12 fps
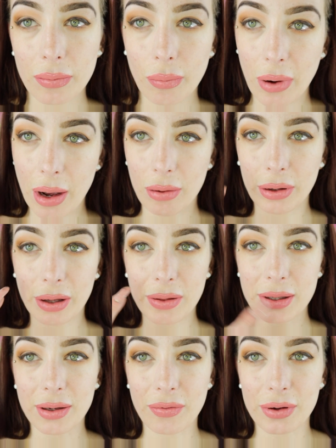Wow, look at
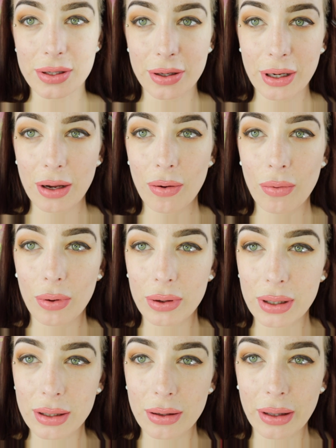the difference. Look at how
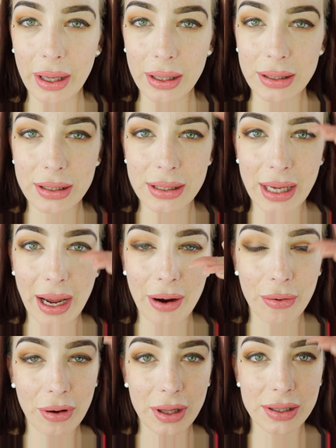like
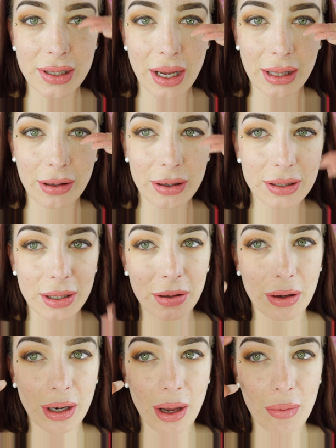down this eye looks, and
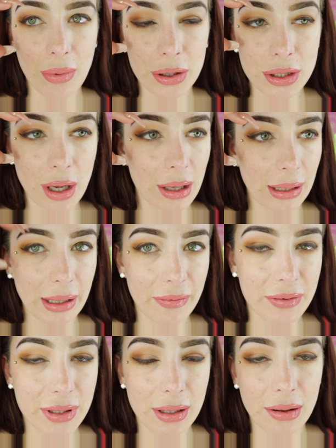look at how much
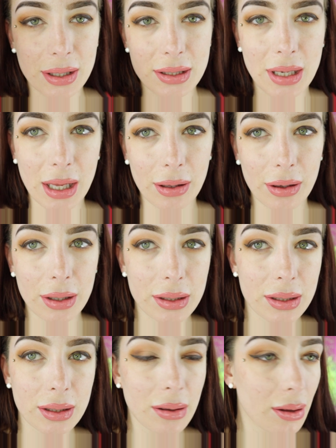lifted this eye
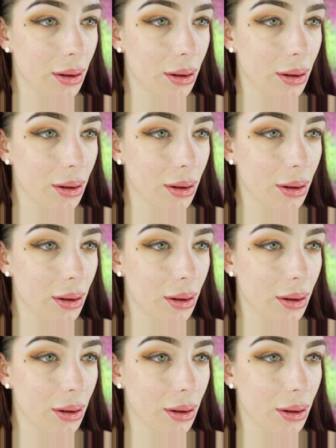looks.